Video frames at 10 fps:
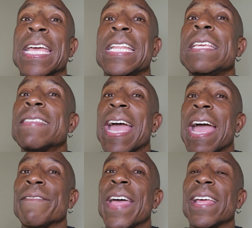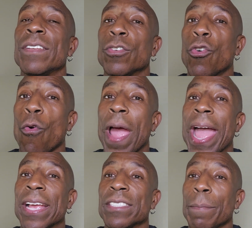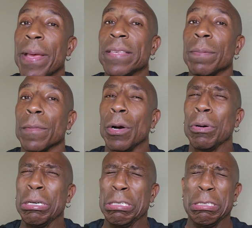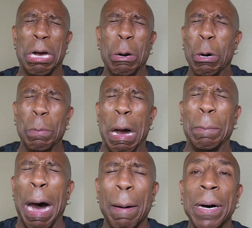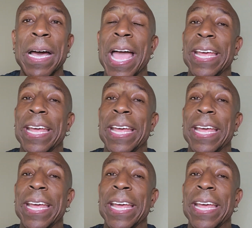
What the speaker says: he needs to have that crash that makes him go, I want my mama.